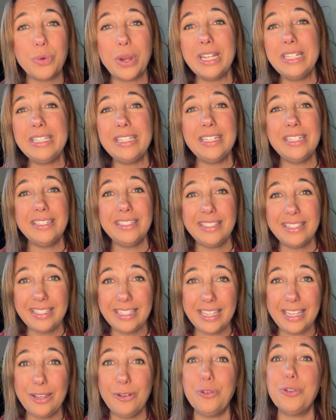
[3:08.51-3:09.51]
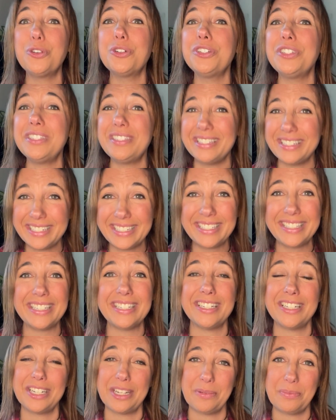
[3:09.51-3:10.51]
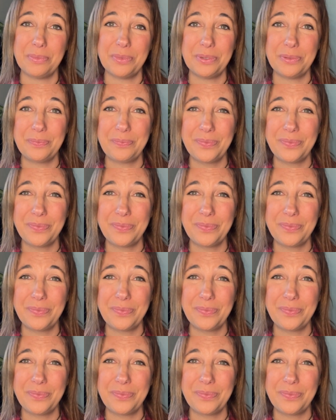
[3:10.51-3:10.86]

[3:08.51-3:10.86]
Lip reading: residency or citizenship.